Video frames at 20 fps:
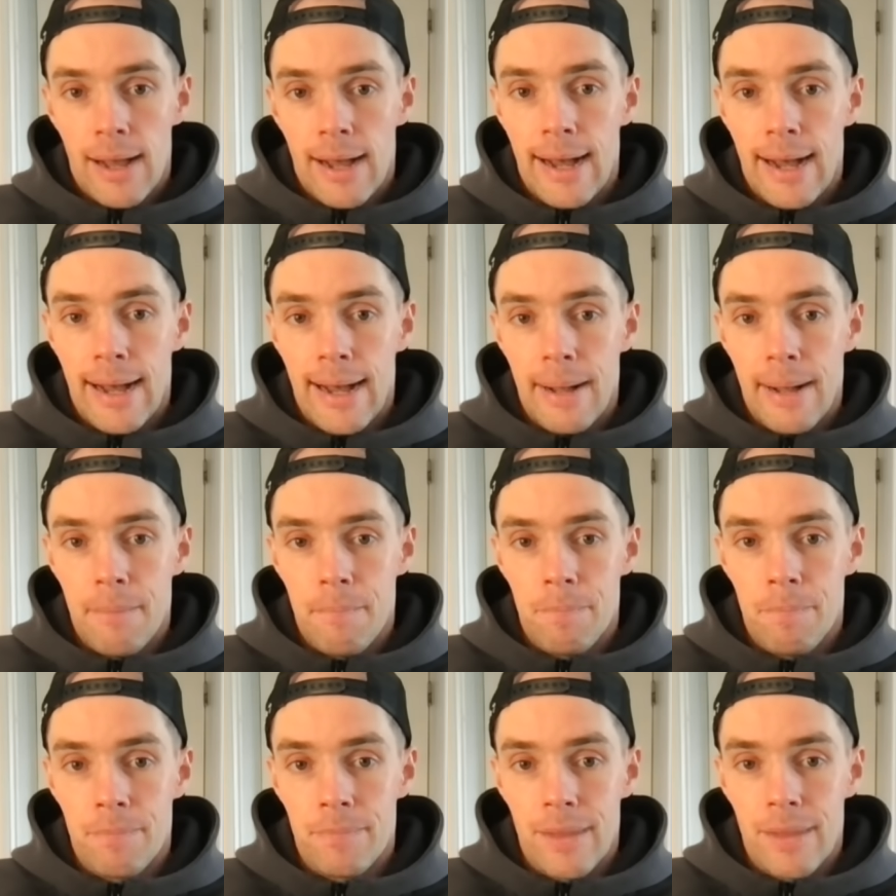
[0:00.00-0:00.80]

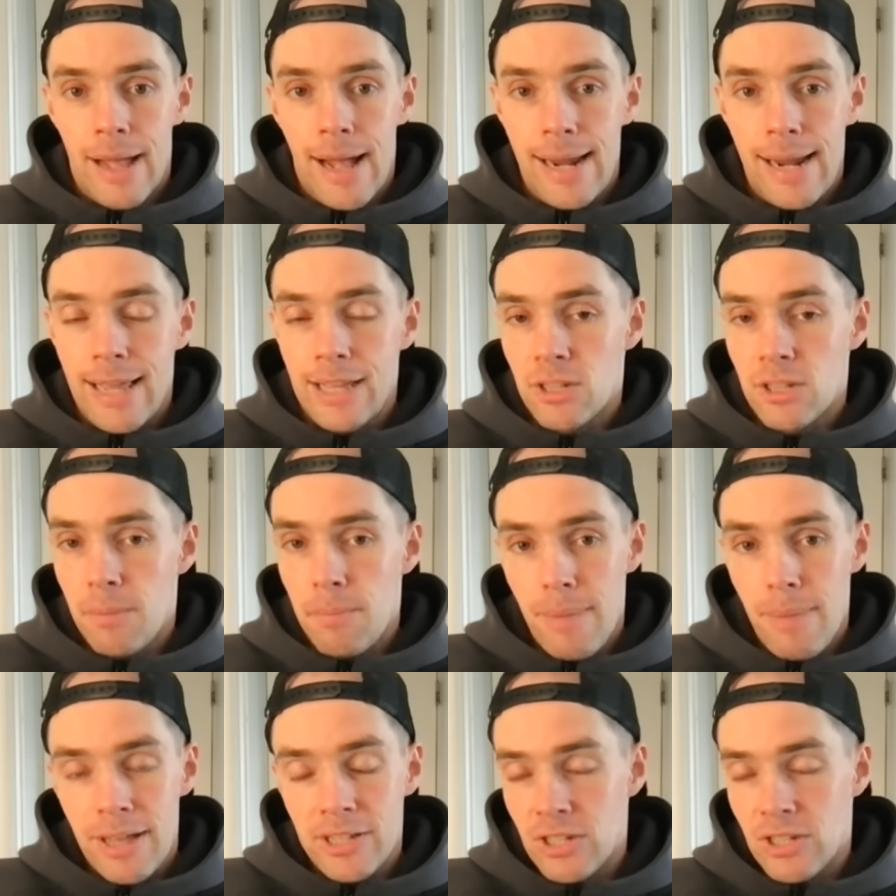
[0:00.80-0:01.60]
And it's a
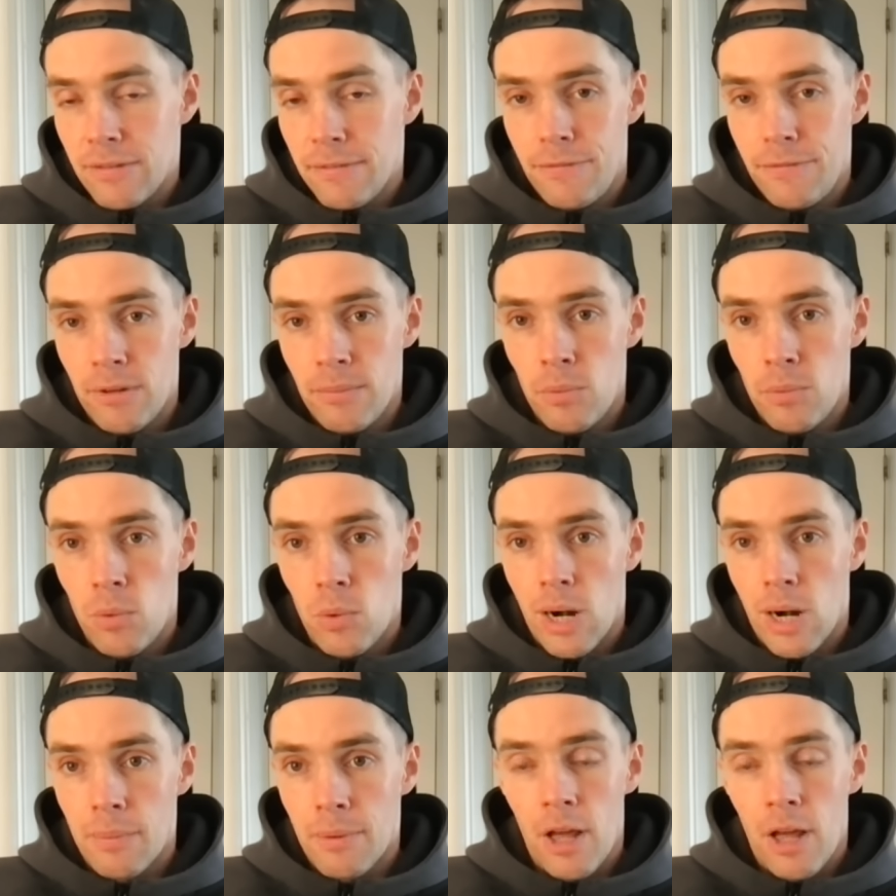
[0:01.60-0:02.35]
massive football club.